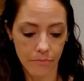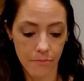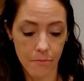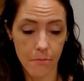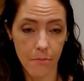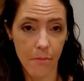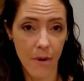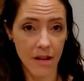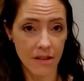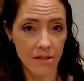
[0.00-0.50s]

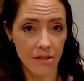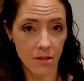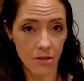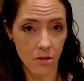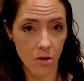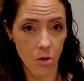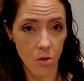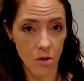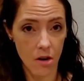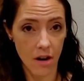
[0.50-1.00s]

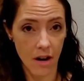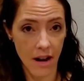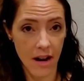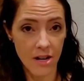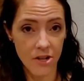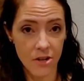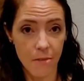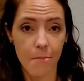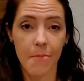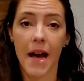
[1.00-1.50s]
muscle
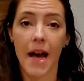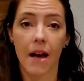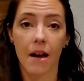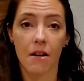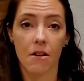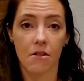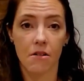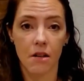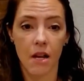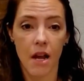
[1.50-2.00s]
coordination
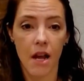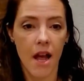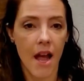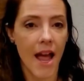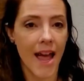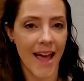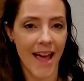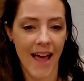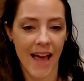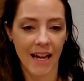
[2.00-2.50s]
pattern
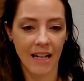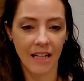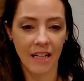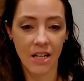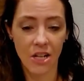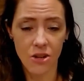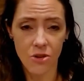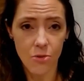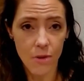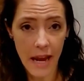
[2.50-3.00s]
and
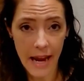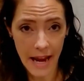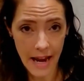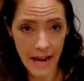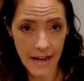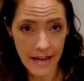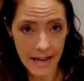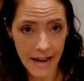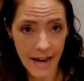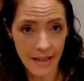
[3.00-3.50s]
you
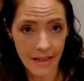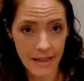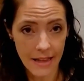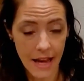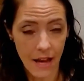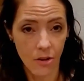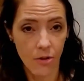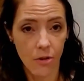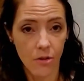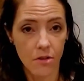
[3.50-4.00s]
can't get
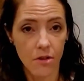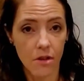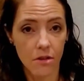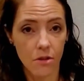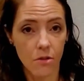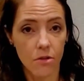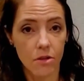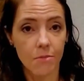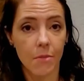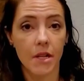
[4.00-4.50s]

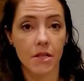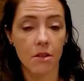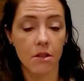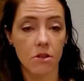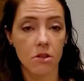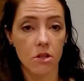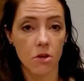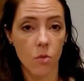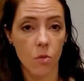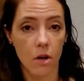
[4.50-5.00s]
those
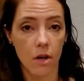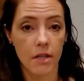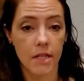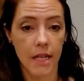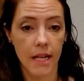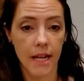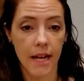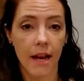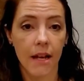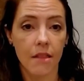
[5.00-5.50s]
muscles to work
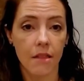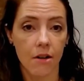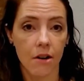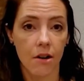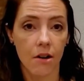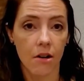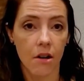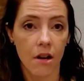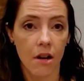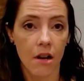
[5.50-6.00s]

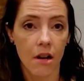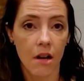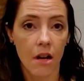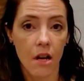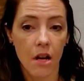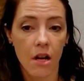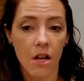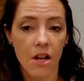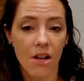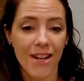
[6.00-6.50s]
together,
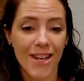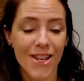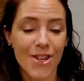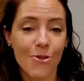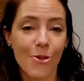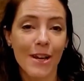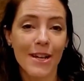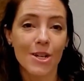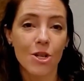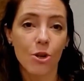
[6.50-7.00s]
you
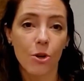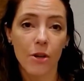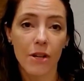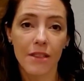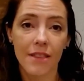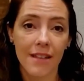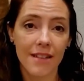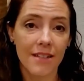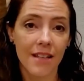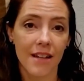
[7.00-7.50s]
can
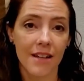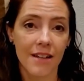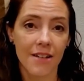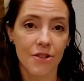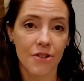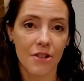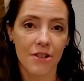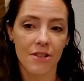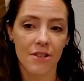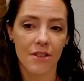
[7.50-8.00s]
treat these
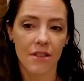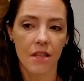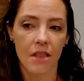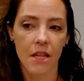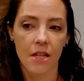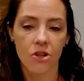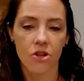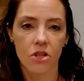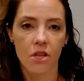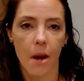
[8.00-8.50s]
conditions and then
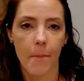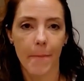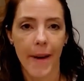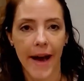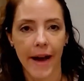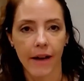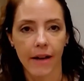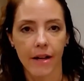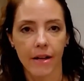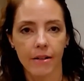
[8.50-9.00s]
they just come
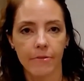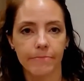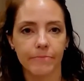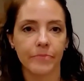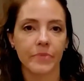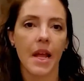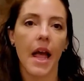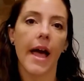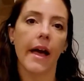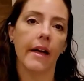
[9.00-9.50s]
back
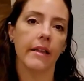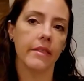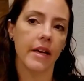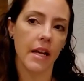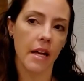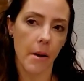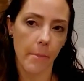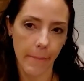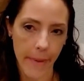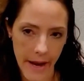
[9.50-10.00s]
and they
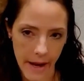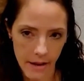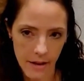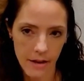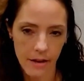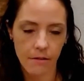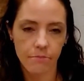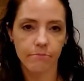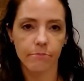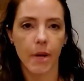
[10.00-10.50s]
come back
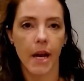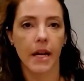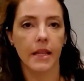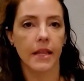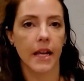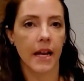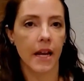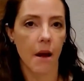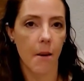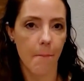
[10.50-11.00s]
and
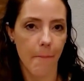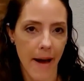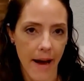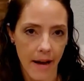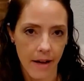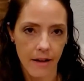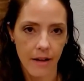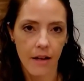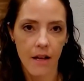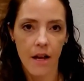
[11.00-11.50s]
they come
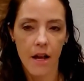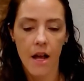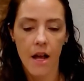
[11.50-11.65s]
back.